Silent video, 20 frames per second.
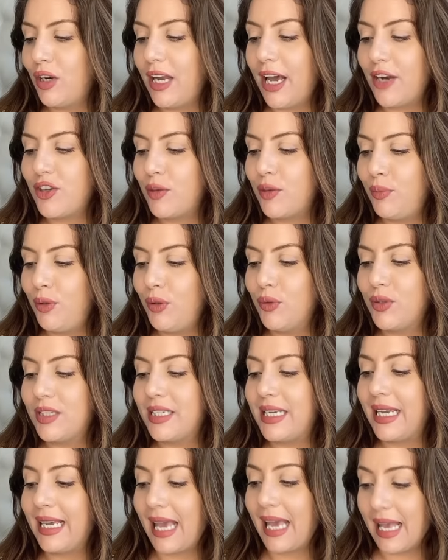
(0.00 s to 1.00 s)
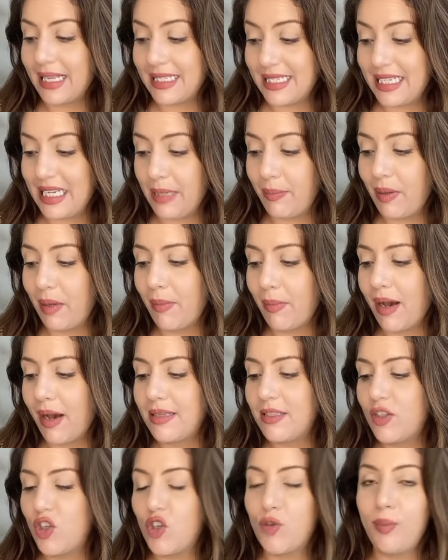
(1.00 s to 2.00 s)
Collagen Boosting Sleeping
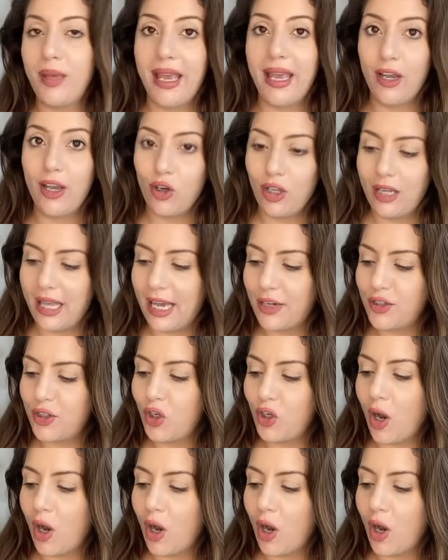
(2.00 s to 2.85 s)
Mask, jisme hai collagen